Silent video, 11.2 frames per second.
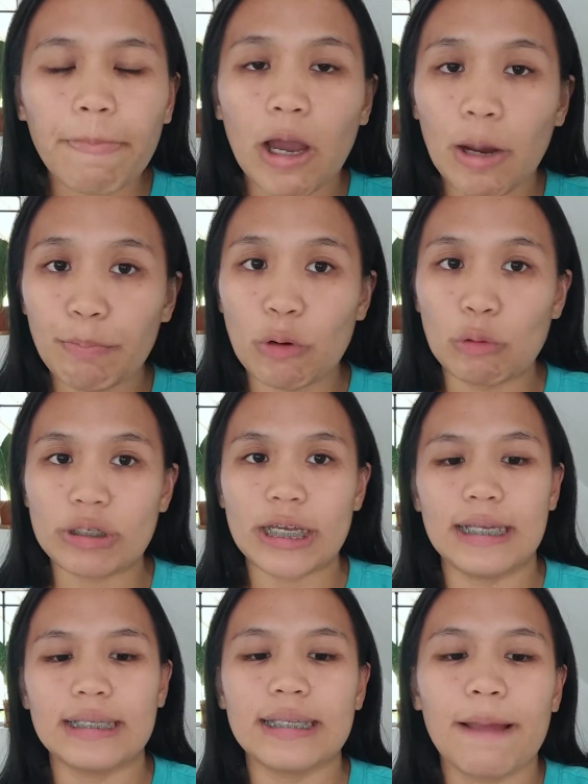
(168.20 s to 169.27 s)

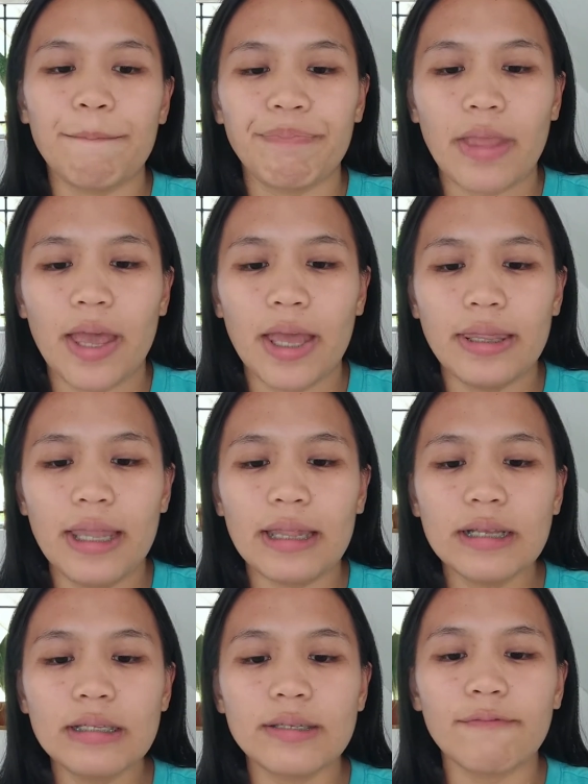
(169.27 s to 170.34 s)
approaches. And let
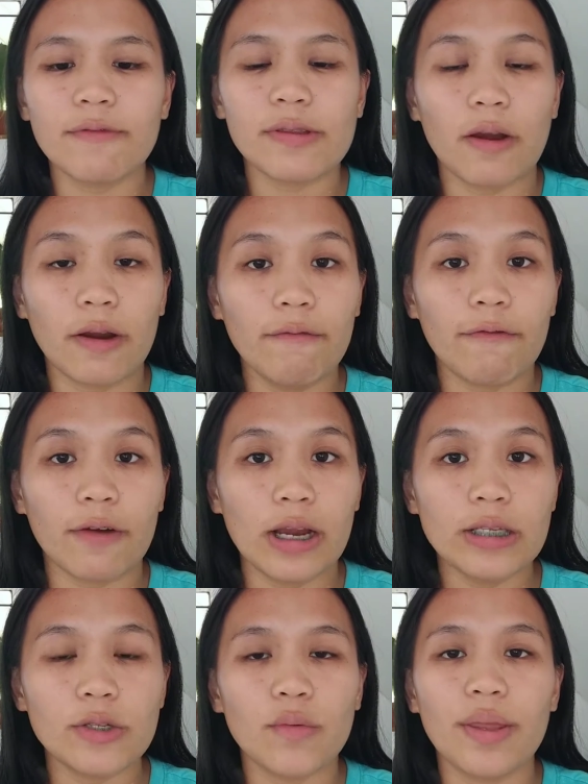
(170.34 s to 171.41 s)
us start
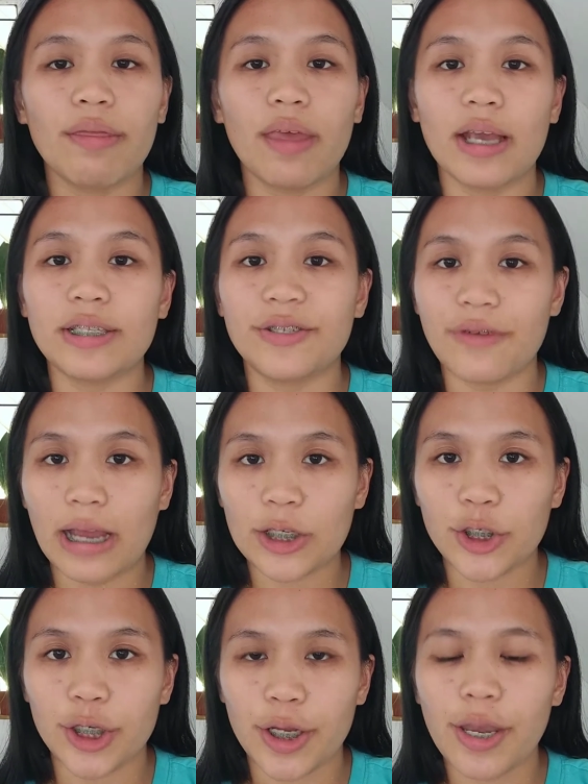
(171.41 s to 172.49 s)
first with the
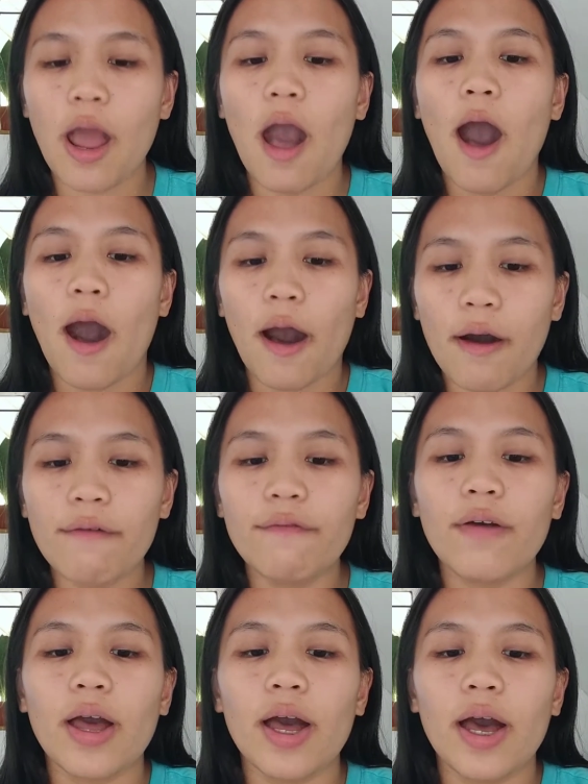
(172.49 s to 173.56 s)
extraction
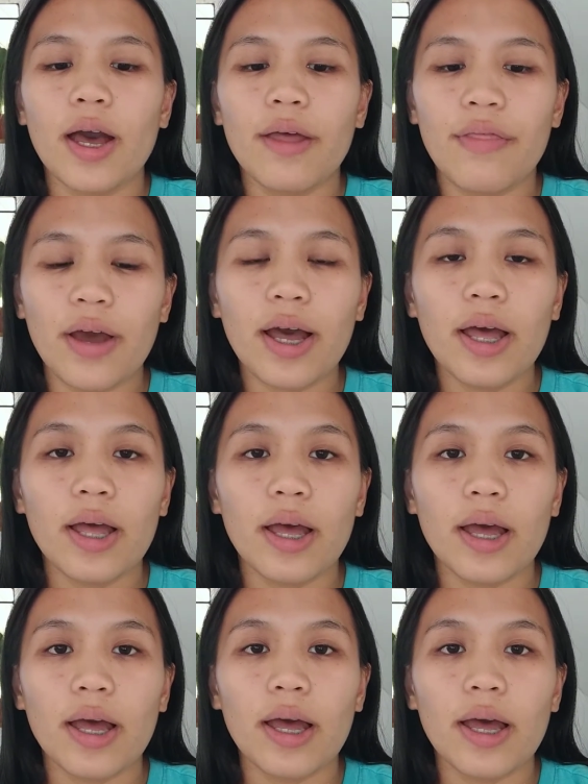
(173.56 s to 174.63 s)
of the
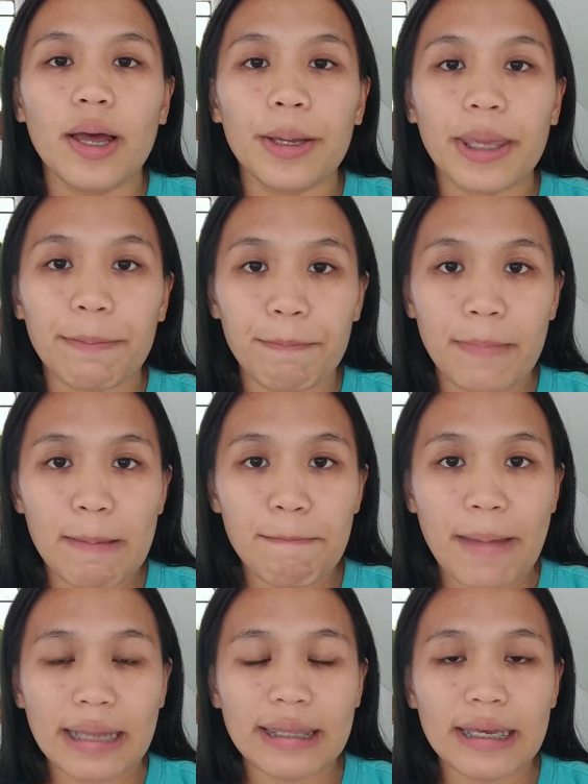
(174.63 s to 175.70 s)

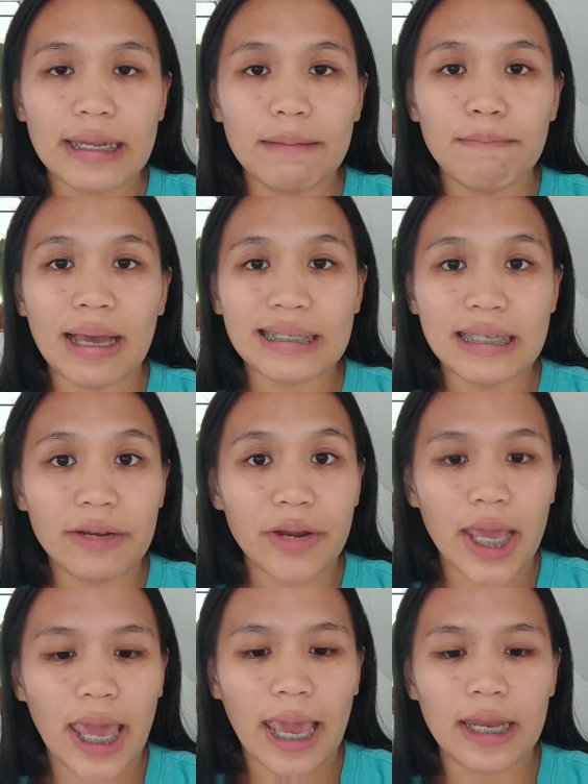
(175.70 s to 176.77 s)
impacted
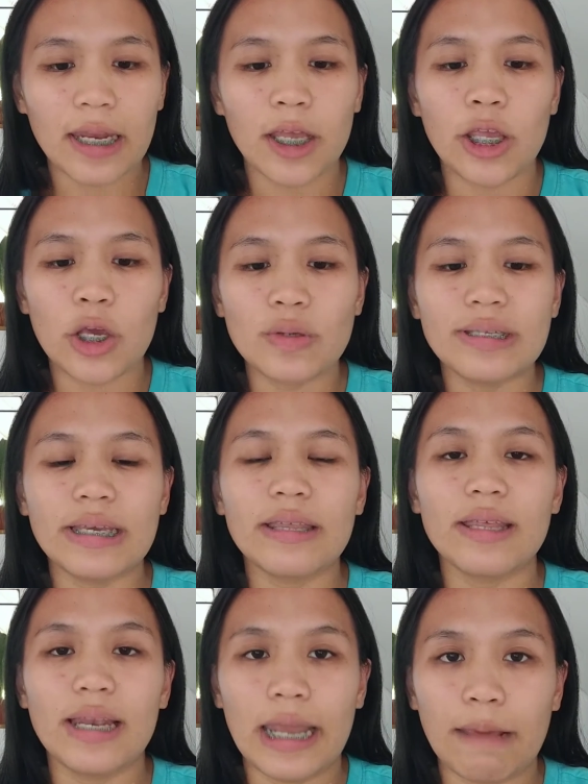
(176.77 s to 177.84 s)
maxillary canine
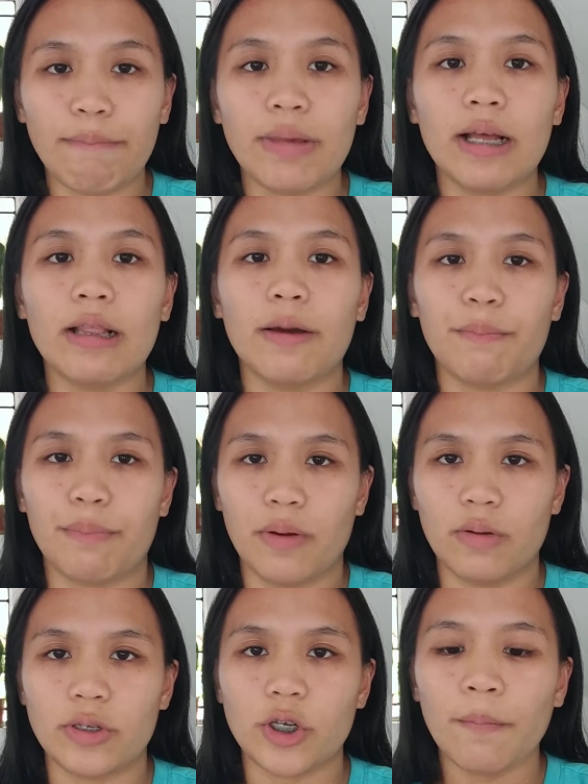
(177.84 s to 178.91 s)
using the labial
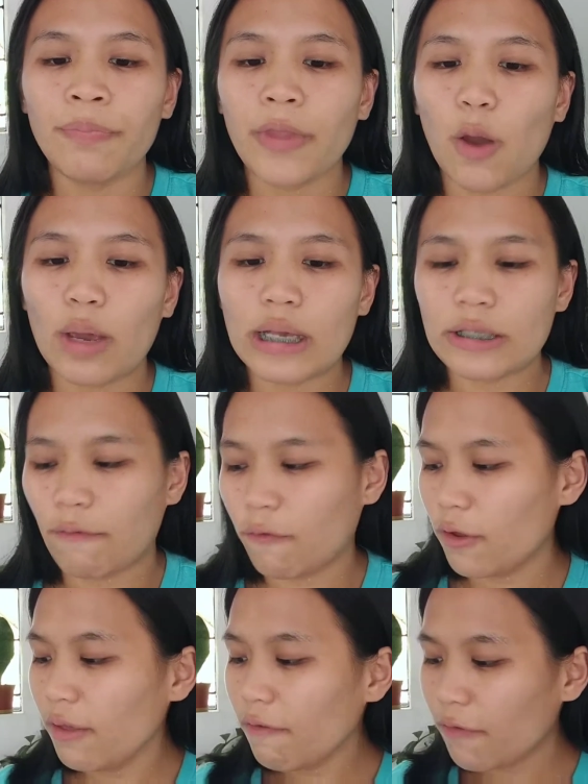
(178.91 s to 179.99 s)
approach. Okay, so
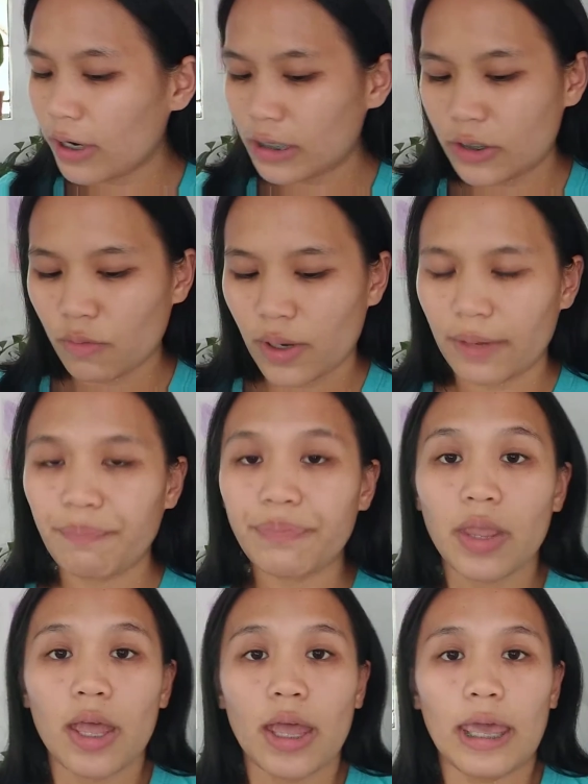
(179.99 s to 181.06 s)
for the first one,
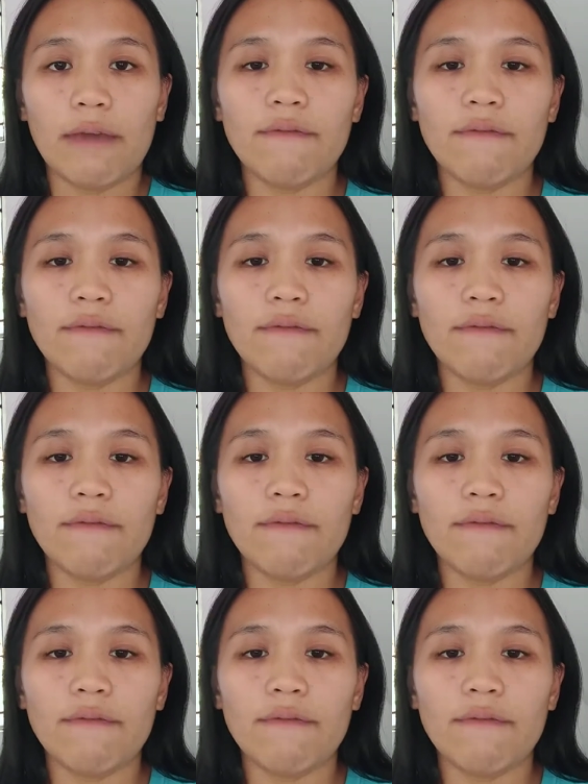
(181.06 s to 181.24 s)
if